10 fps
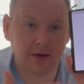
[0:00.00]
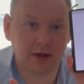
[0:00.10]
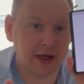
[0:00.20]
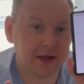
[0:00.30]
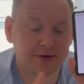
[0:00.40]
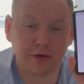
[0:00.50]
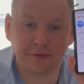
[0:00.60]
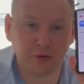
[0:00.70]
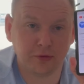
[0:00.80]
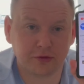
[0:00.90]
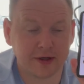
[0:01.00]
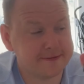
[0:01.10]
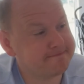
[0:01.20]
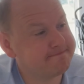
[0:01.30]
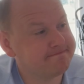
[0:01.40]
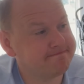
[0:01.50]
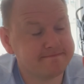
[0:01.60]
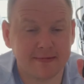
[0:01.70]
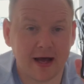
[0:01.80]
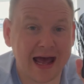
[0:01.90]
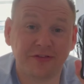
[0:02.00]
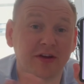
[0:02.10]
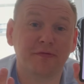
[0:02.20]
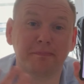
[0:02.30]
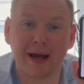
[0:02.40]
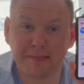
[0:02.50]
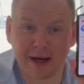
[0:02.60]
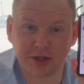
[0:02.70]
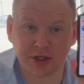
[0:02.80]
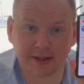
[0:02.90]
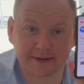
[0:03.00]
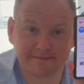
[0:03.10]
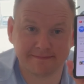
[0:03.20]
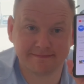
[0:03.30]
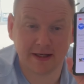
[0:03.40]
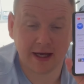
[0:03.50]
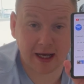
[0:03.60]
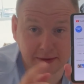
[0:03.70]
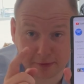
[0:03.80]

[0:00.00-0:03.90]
it's now full screen, as if by magic. And